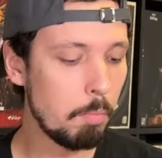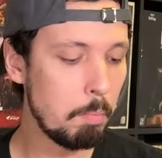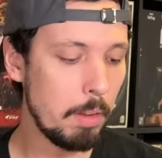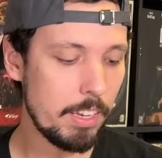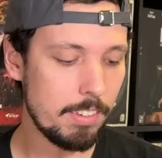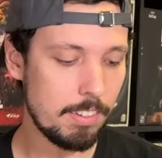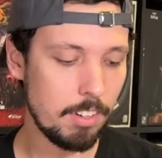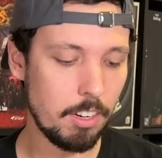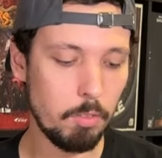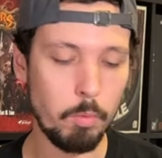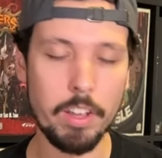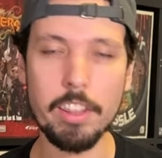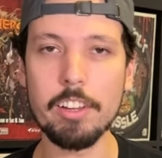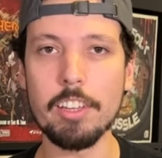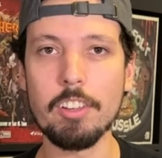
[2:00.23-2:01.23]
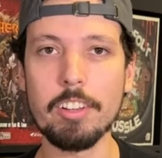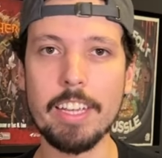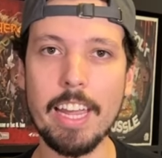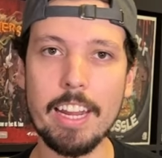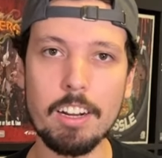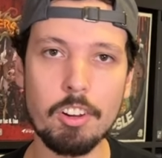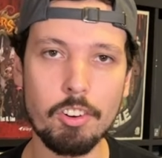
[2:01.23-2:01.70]
based on whether you
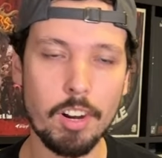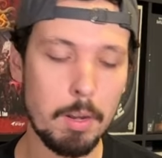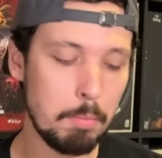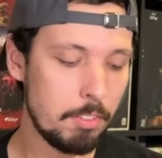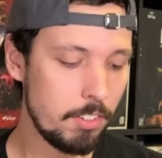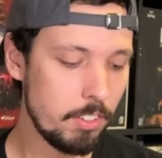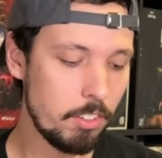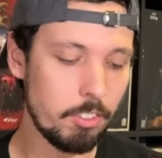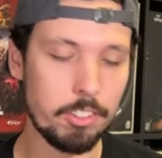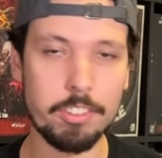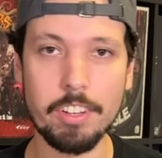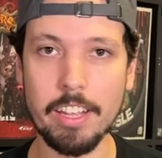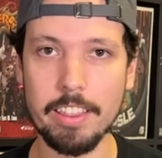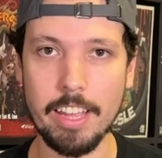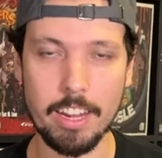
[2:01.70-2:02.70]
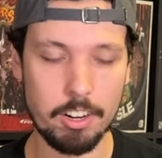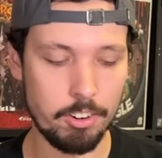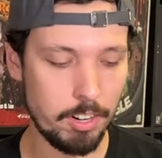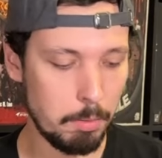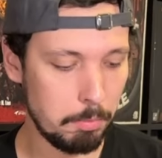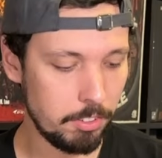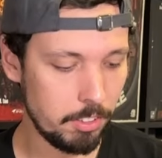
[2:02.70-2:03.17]
gain corruption or shed that
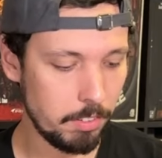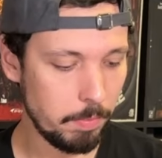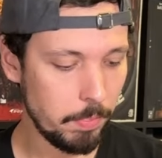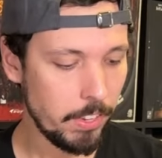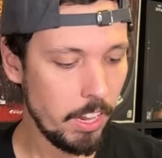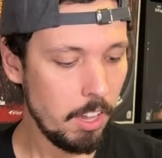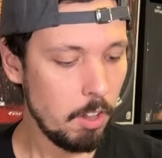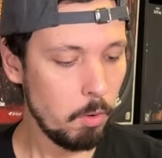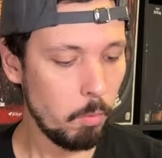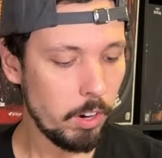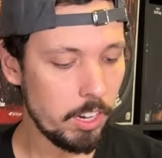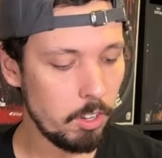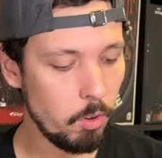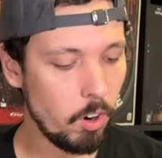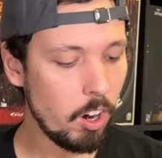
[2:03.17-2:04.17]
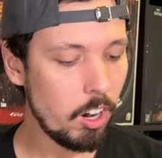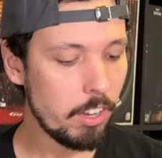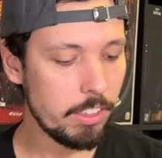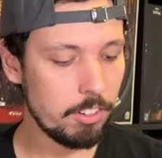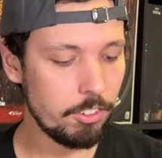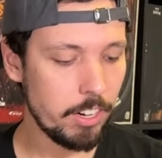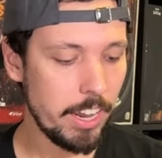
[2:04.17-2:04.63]
corruption. Where you are on
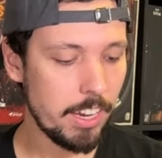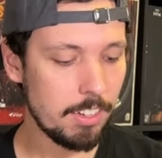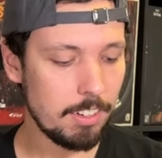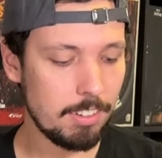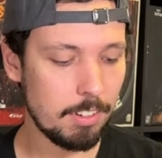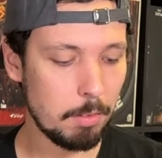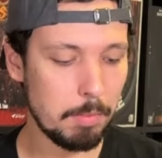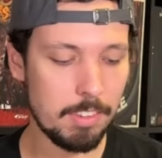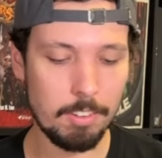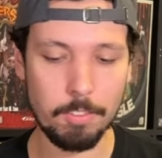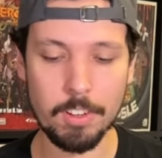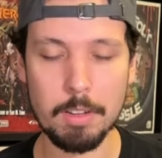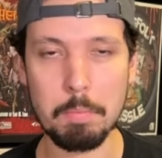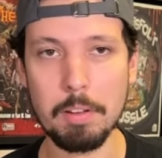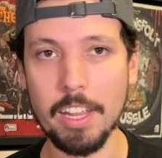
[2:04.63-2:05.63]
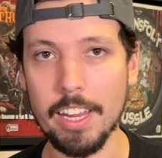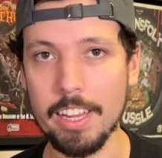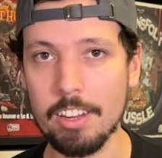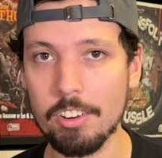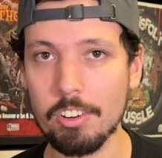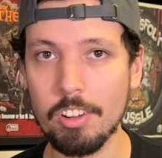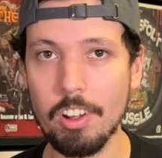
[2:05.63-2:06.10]
the track determines if you can play
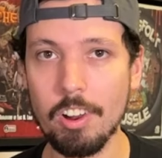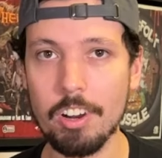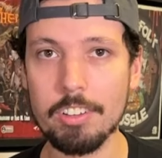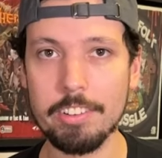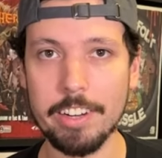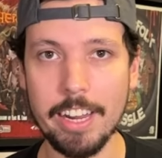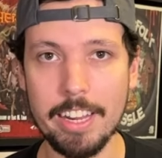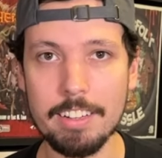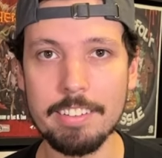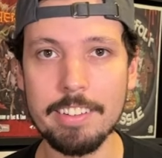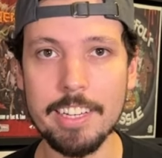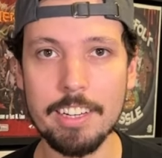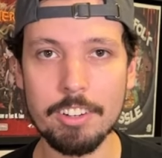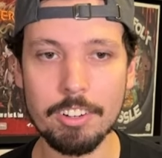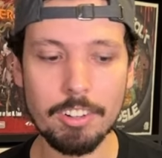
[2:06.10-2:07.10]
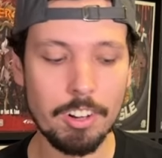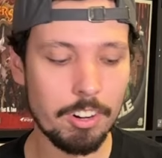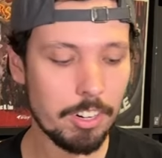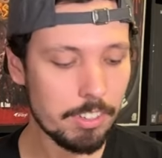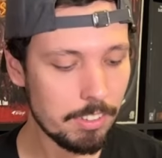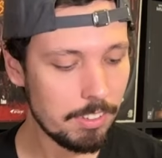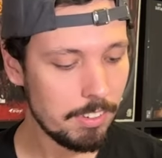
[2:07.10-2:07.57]
hero cards or anti-hero
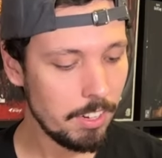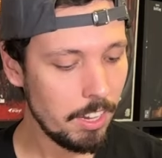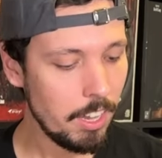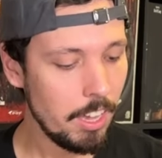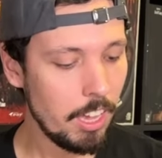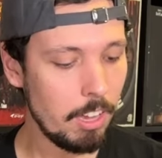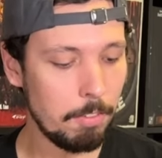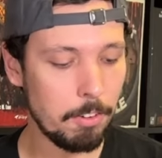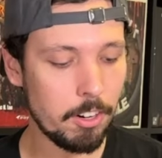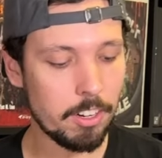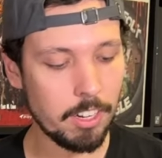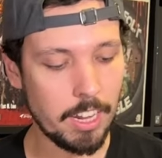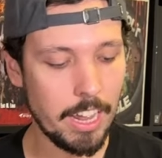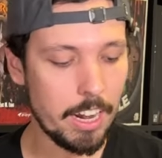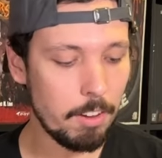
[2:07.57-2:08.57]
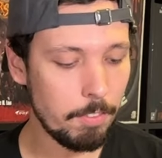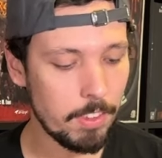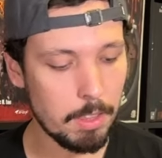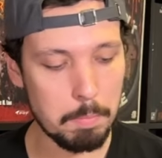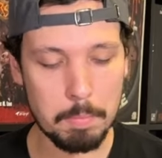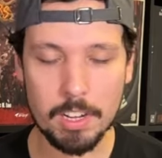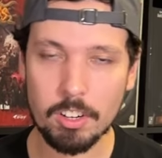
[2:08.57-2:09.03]
cards. If you're kind of in
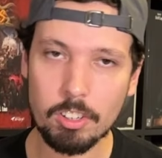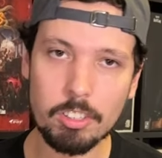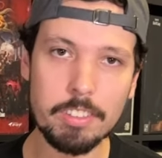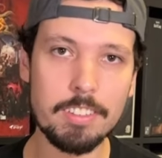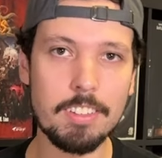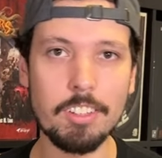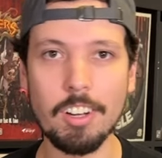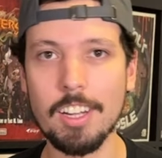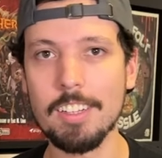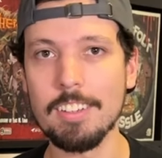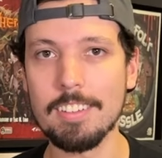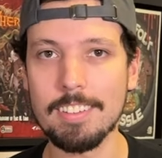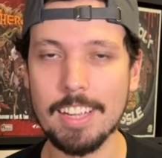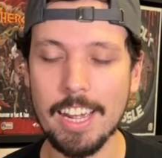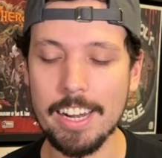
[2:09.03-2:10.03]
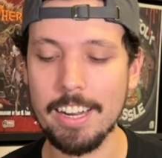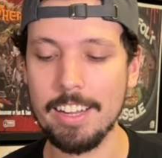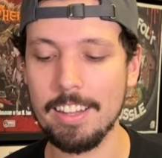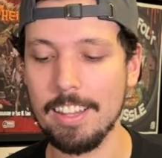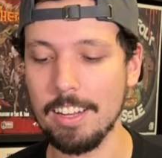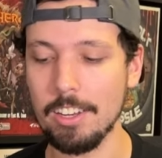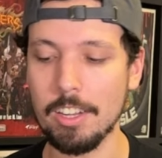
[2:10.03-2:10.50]
the middle, still
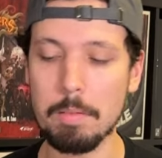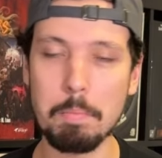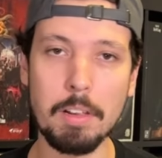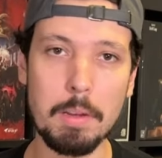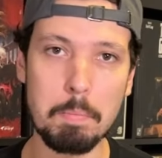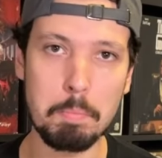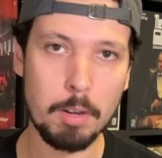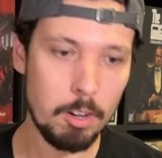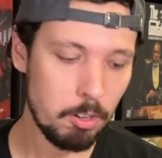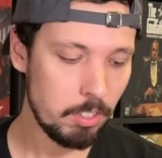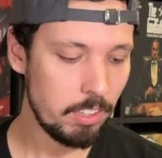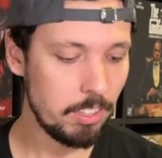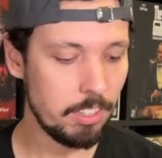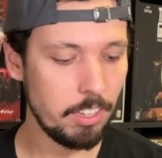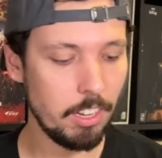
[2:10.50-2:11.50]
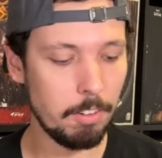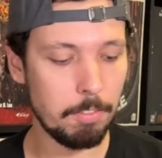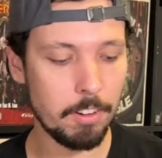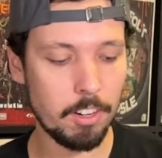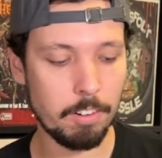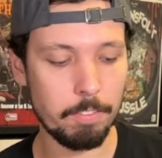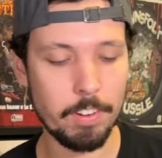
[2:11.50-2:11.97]
undecided, then you can play both. If
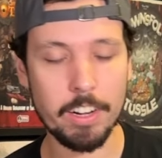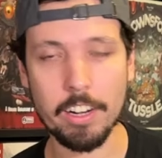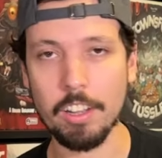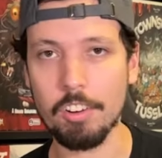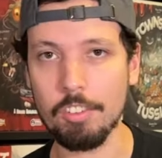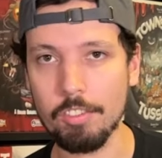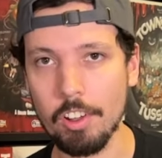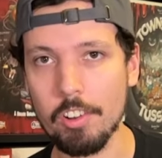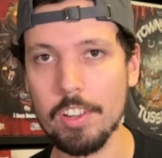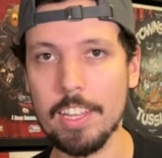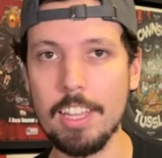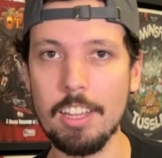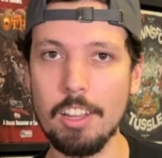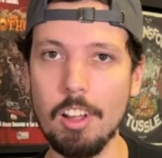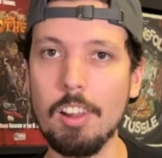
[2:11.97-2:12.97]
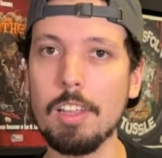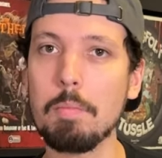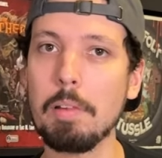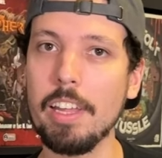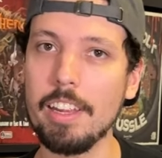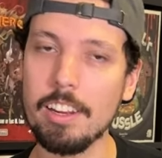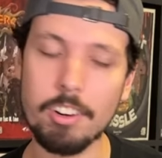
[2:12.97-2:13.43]
you're very heroic, you can only
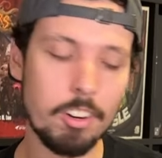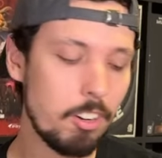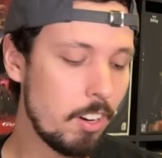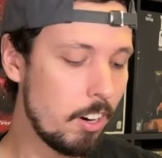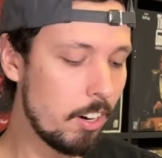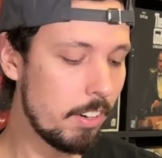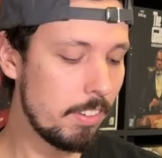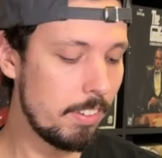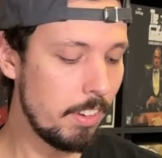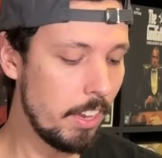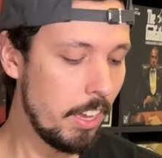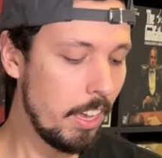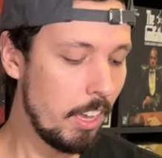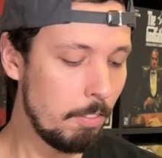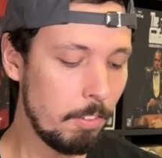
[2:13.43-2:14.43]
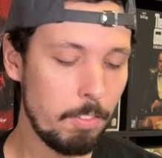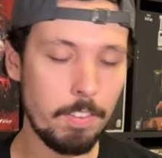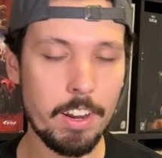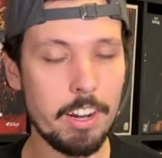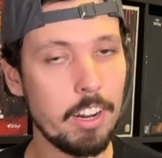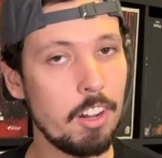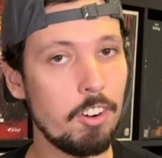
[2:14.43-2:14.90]
play hero cards. If you're
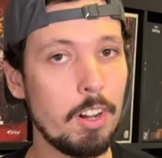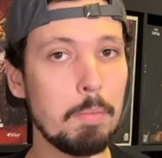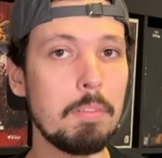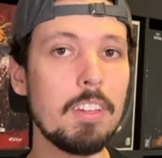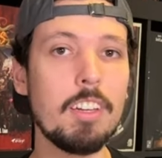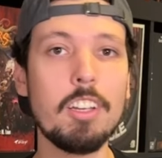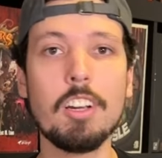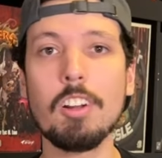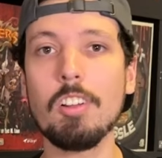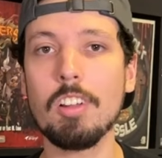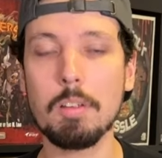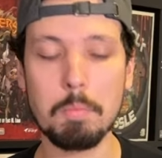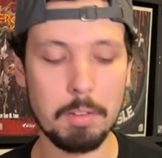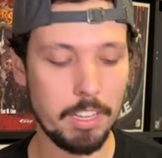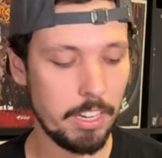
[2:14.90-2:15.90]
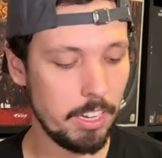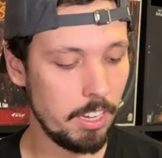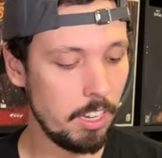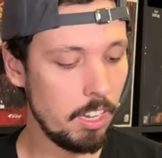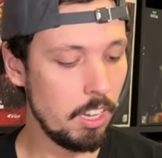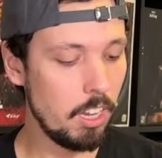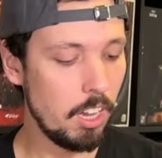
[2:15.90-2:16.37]
very corrupted, you can only play
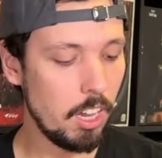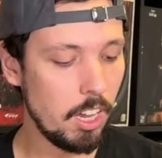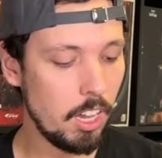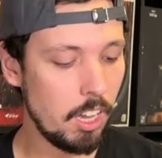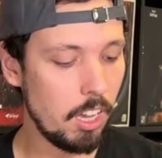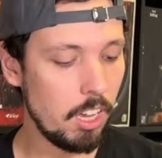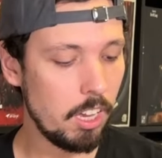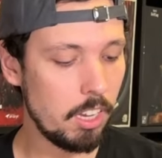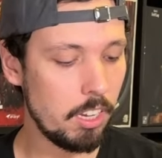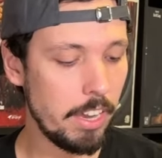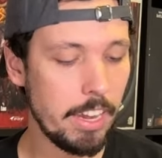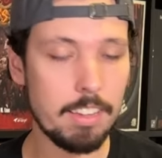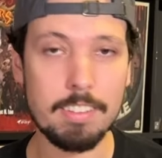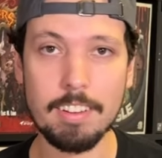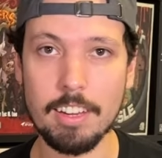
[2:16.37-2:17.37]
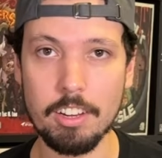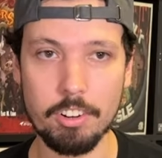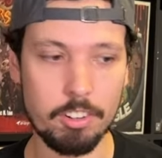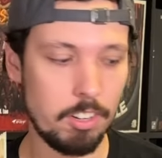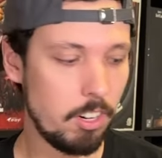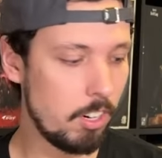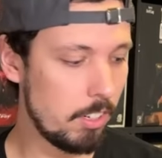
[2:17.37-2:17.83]

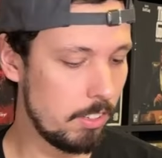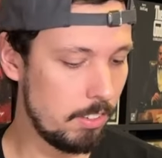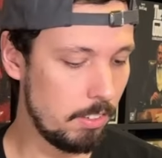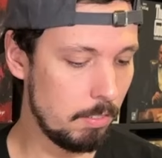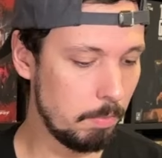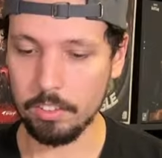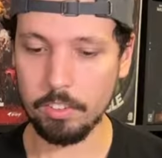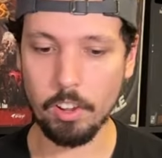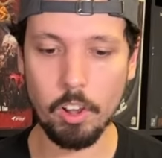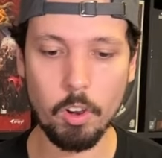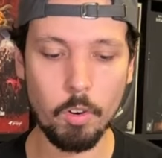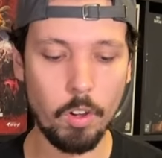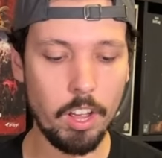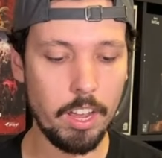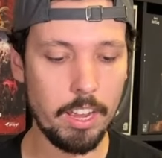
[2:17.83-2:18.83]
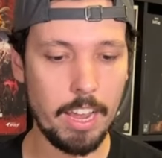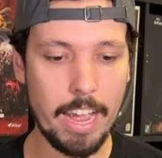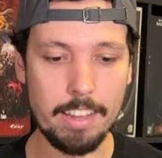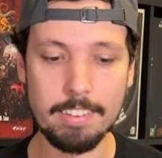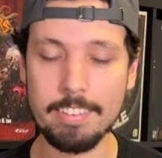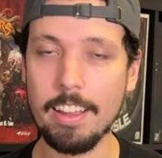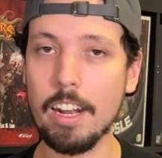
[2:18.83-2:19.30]
anti-hero cards. So
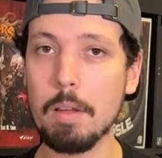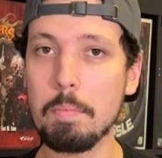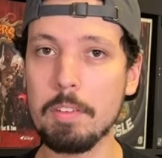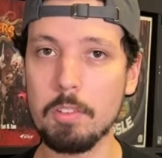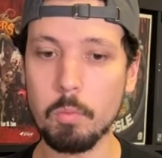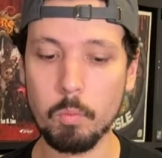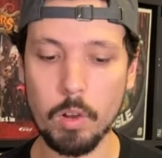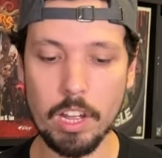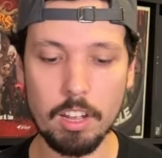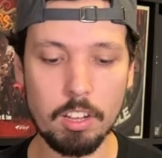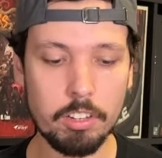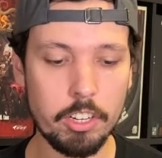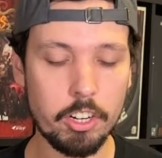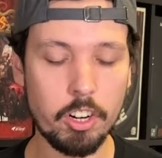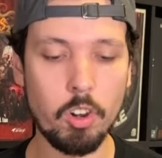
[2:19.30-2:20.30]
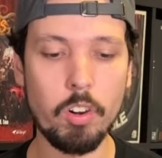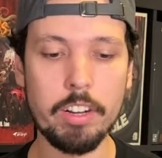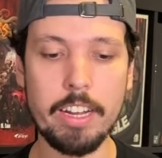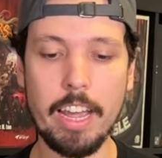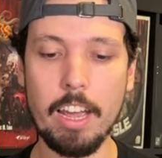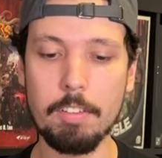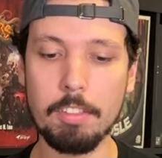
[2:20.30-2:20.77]
at setup as well, you're going
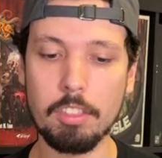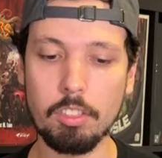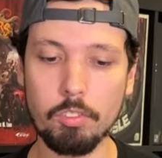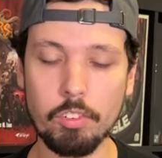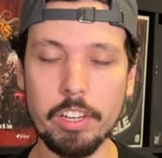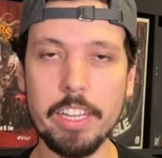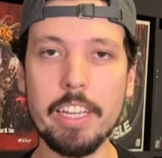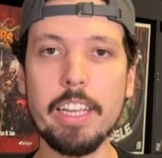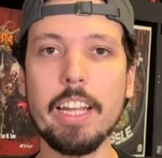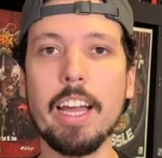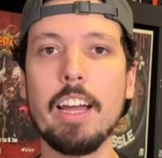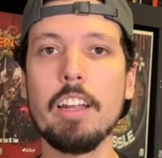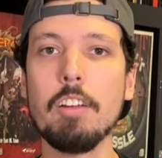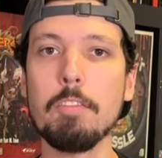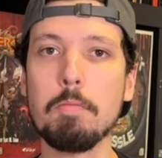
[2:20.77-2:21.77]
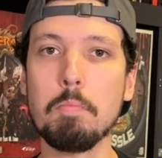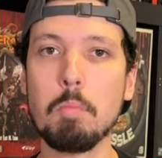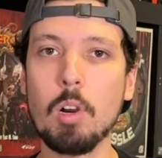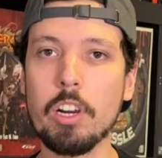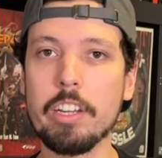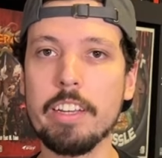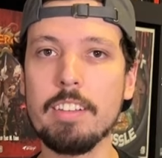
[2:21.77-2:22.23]
to have 3 kind of
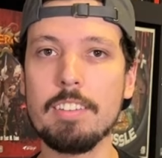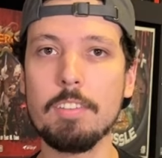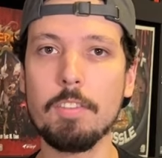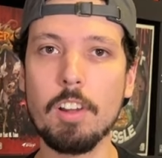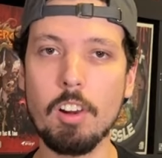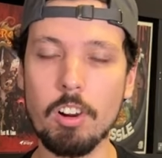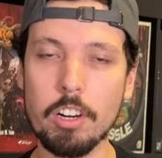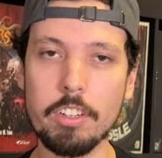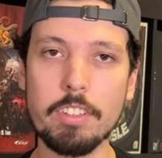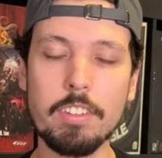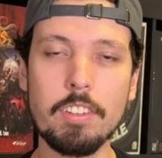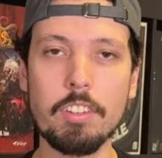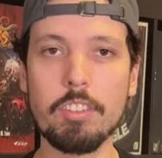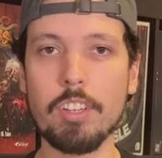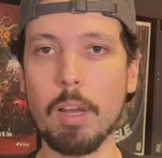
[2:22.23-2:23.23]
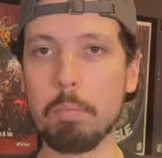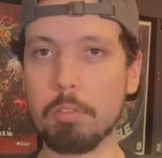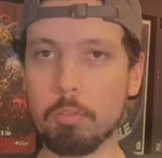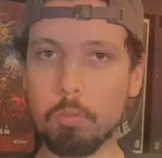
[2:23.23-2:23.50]
markets of cards: chapter